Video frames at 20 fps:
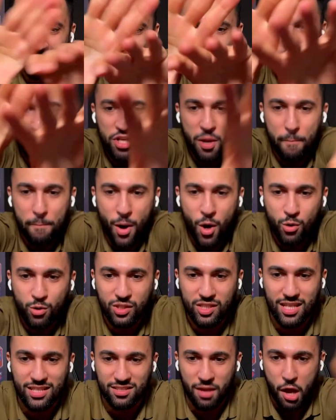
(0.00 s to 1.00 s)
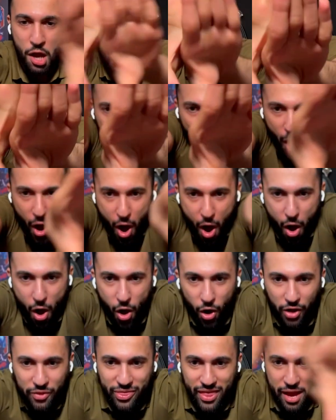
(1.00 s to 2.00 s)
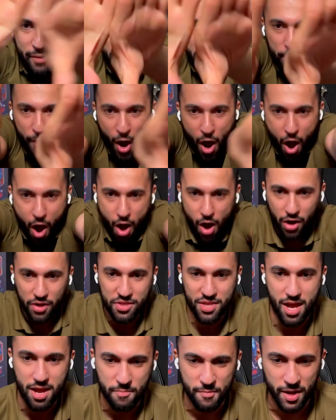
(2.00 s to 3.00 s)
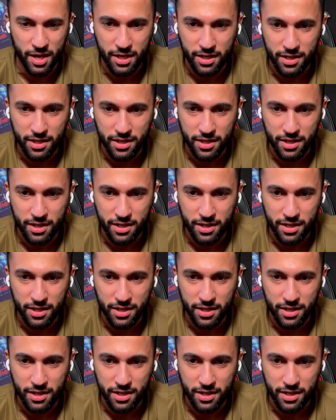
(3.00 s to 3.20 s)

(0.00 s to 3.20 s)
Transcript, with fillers: Do the Moses. Part them. Part them.